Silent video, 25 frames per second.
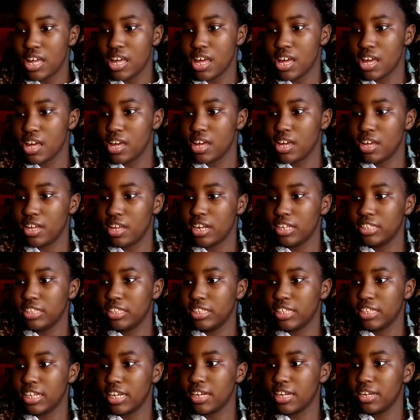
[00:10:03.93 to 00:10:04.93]
And
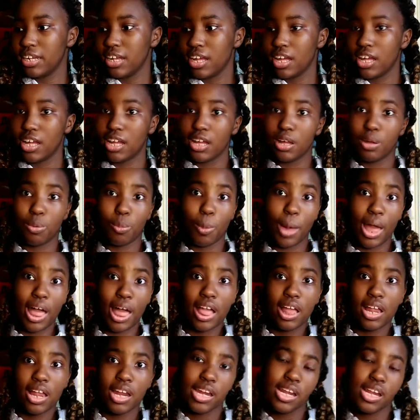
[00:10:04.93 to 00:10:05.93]
let's see,
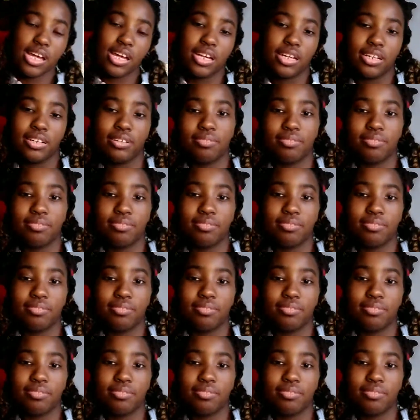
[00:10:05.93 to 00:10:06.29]
well,